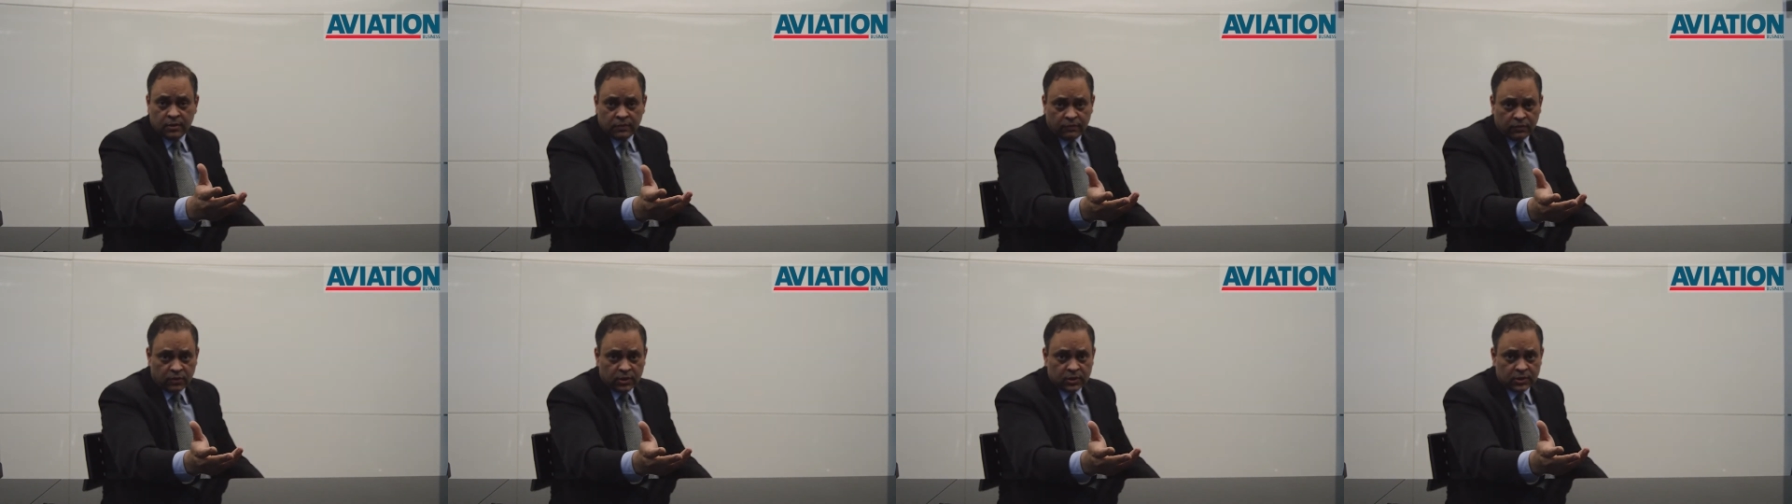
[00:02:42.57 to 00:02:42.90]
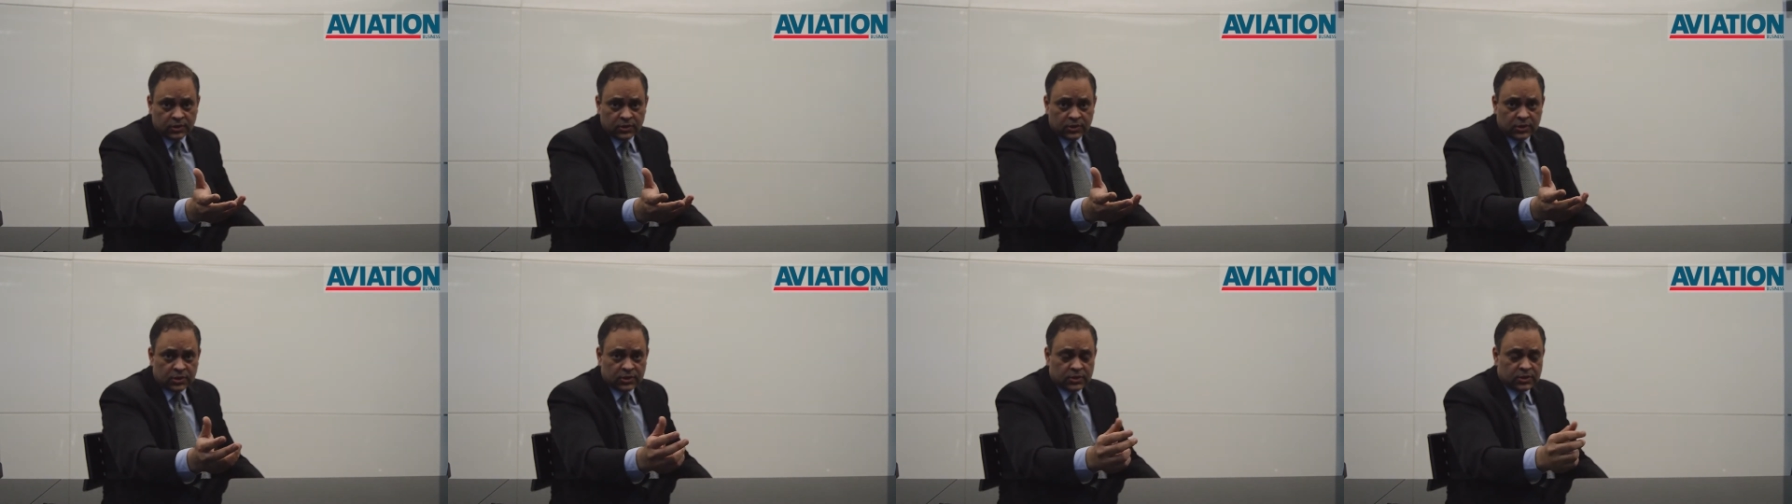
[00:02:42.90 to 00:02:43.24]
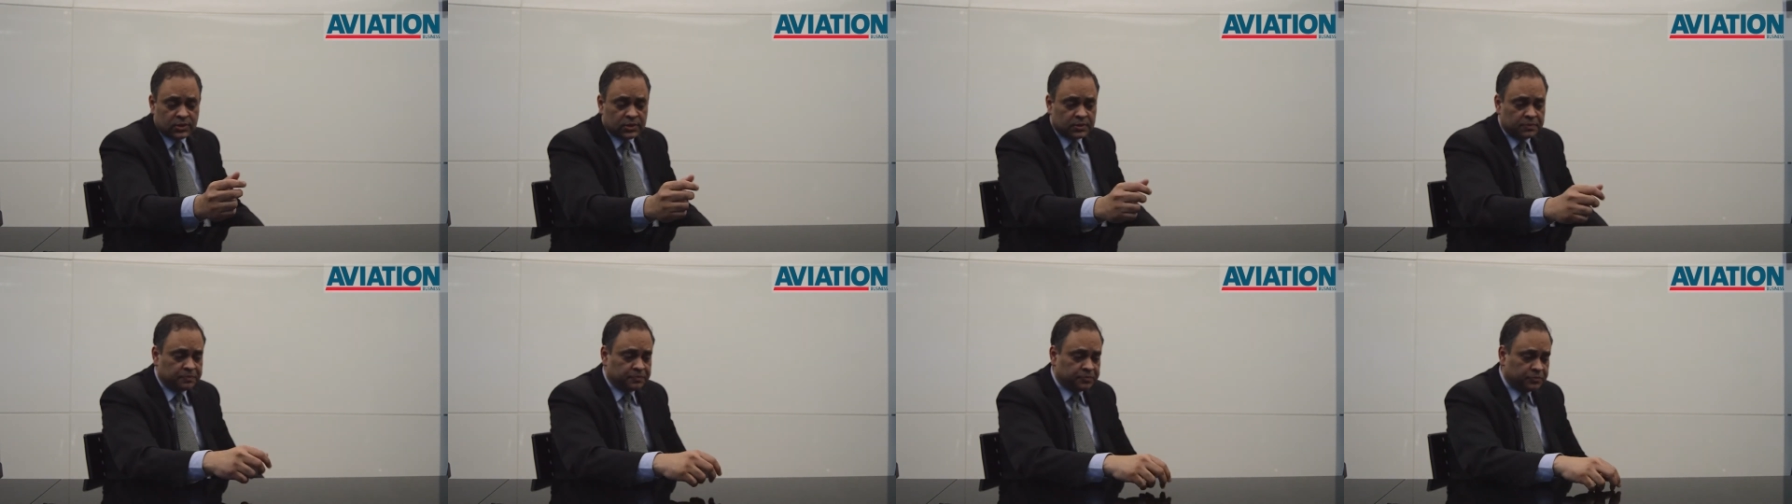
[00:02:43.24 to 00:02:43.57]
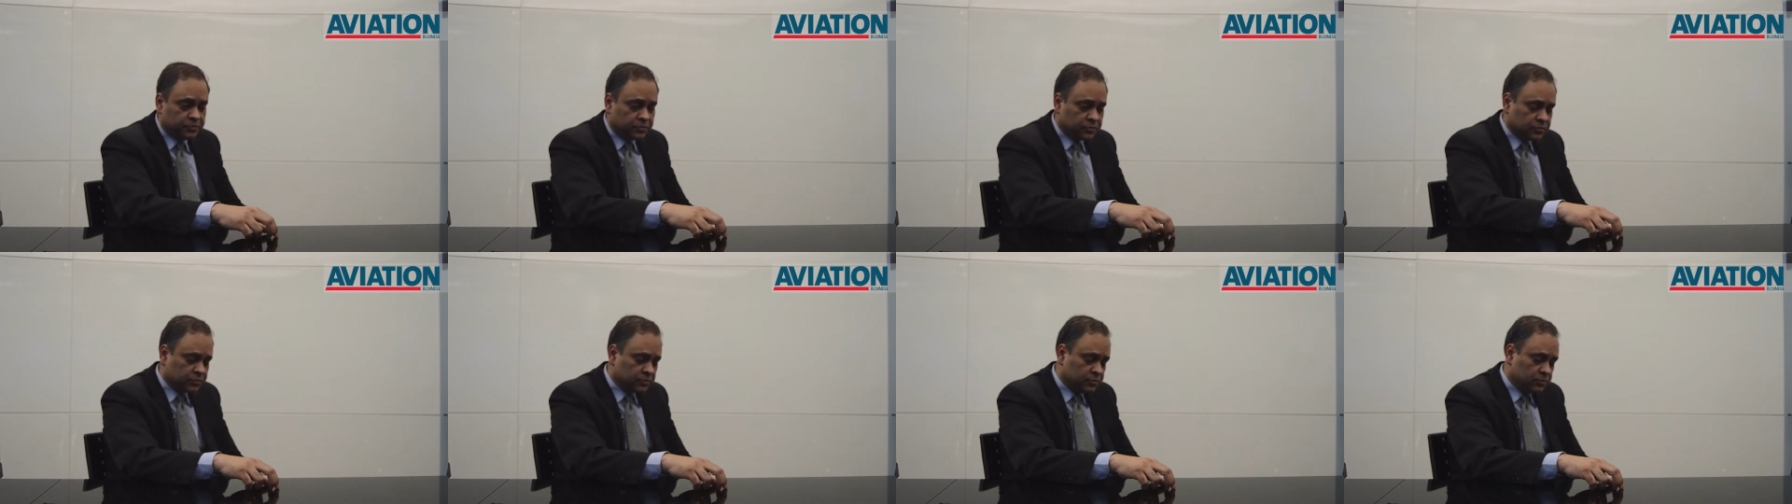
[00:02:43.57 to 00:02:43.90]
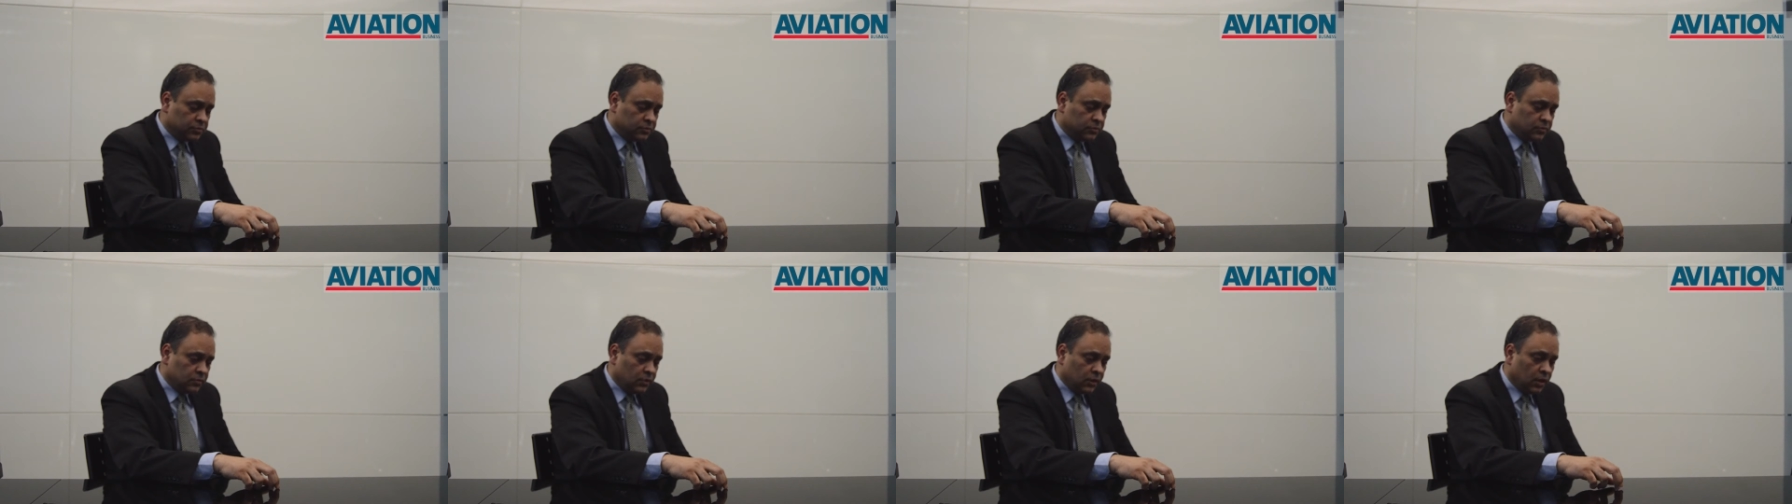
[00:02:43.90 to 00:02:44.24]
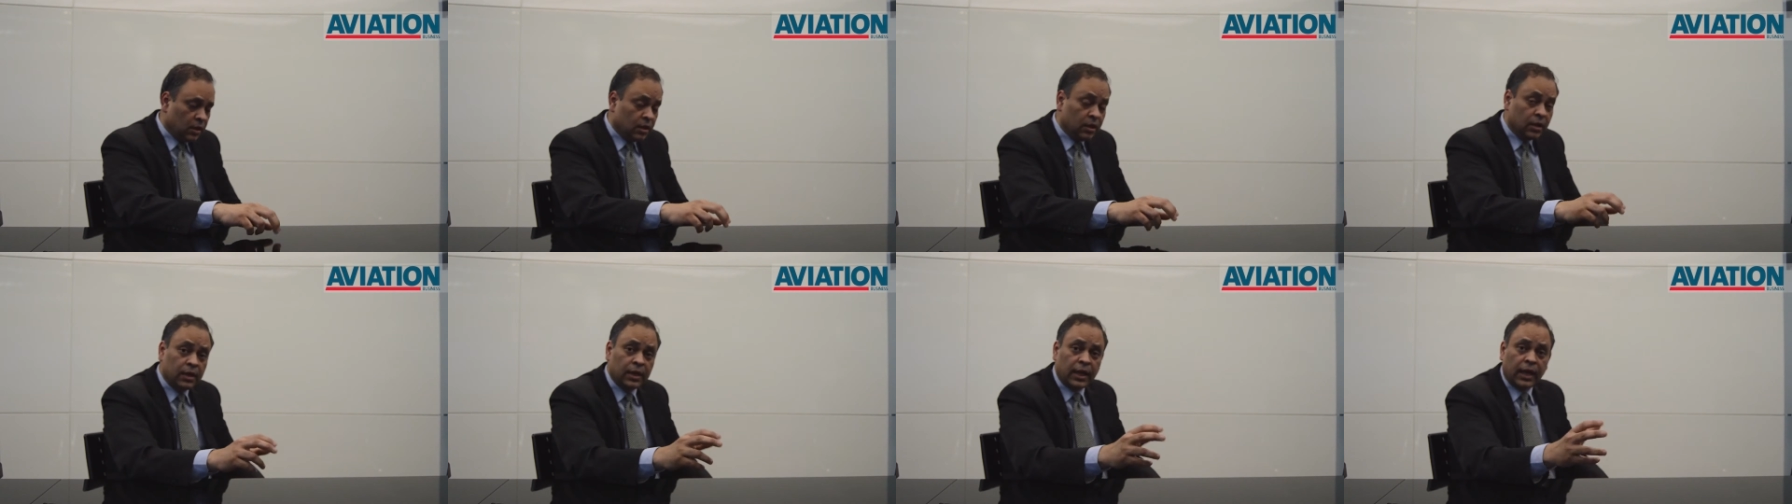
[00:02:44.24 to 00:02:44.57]
For instance,
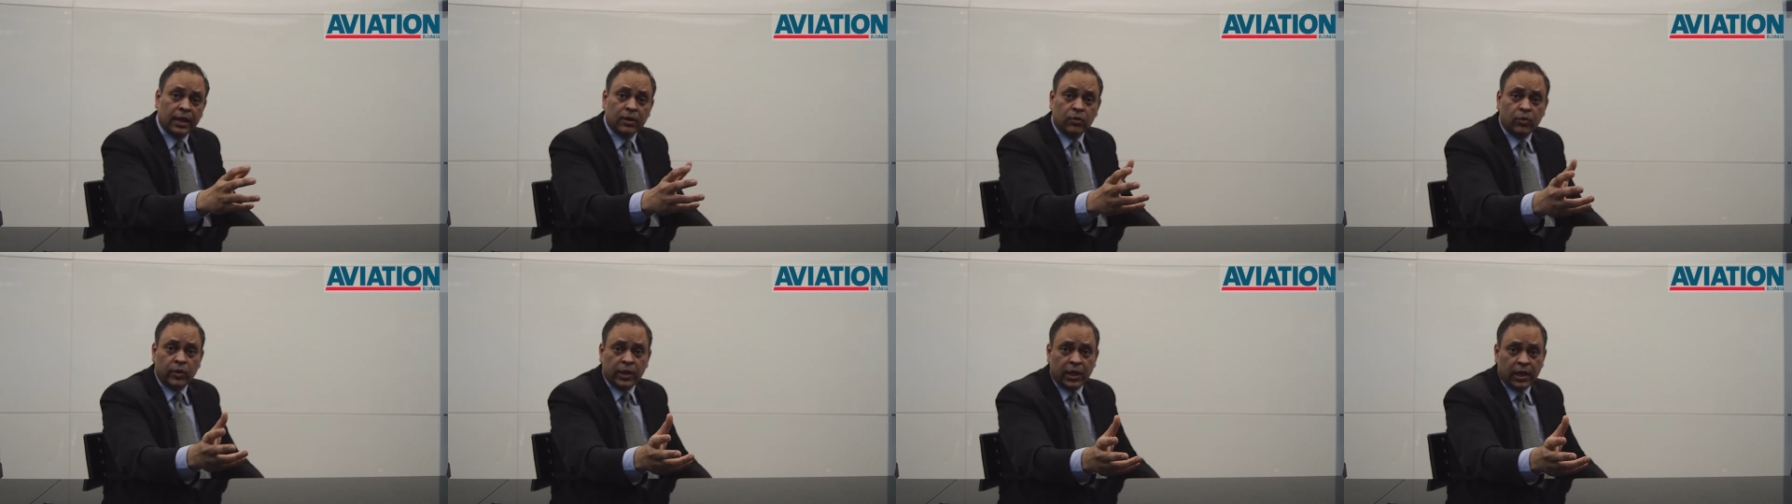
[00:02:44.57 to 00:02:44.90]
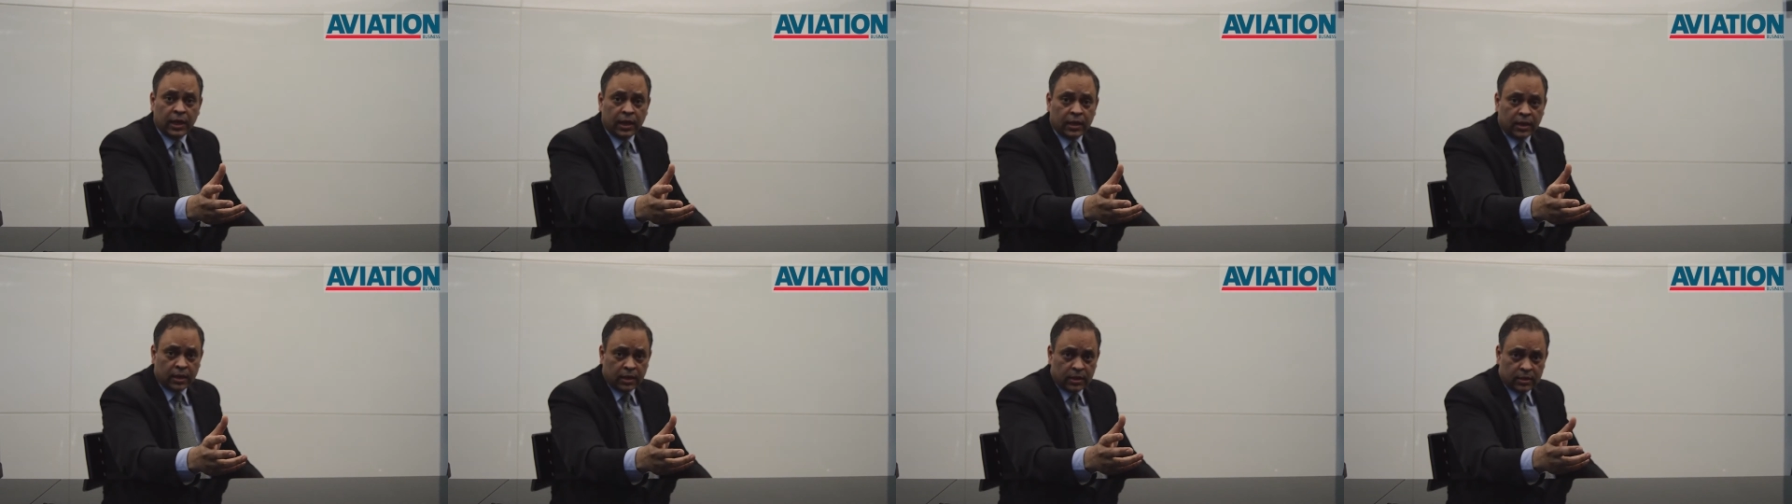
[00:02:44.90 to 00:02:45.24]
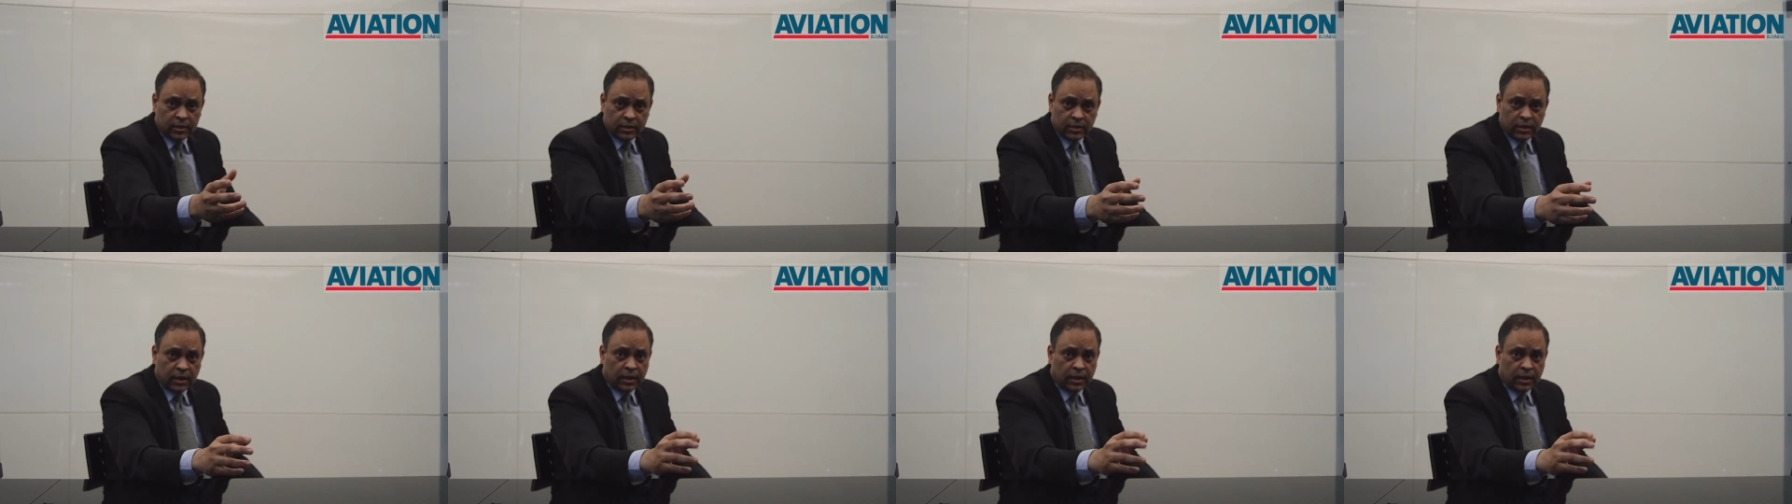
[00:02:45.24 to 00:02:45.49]
narrow AI.